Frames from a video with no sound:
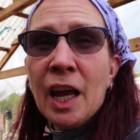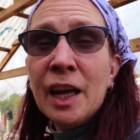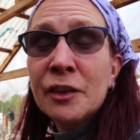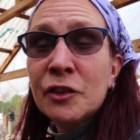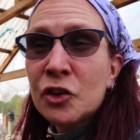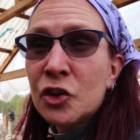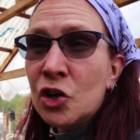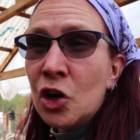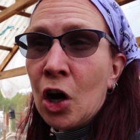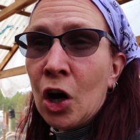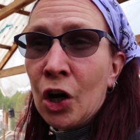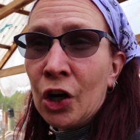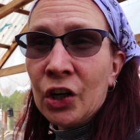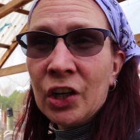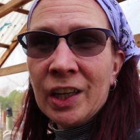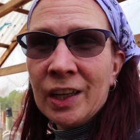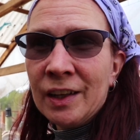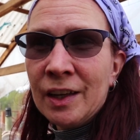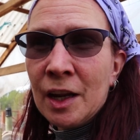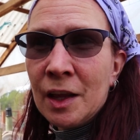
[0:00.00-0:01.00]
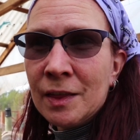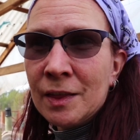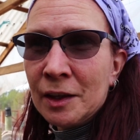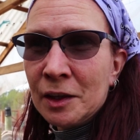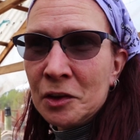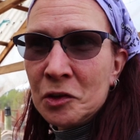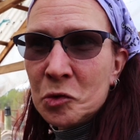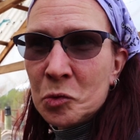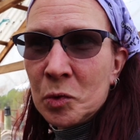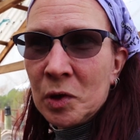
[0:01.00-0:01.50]
it's dark and
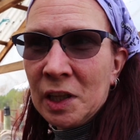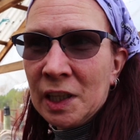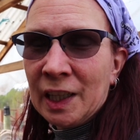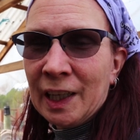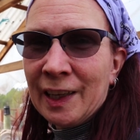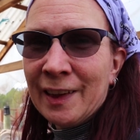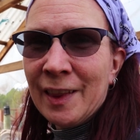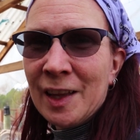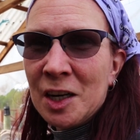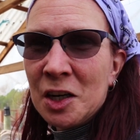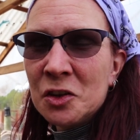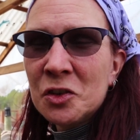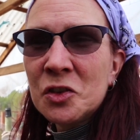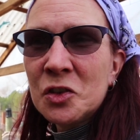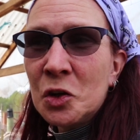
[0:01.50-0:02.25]
nothing's really in there,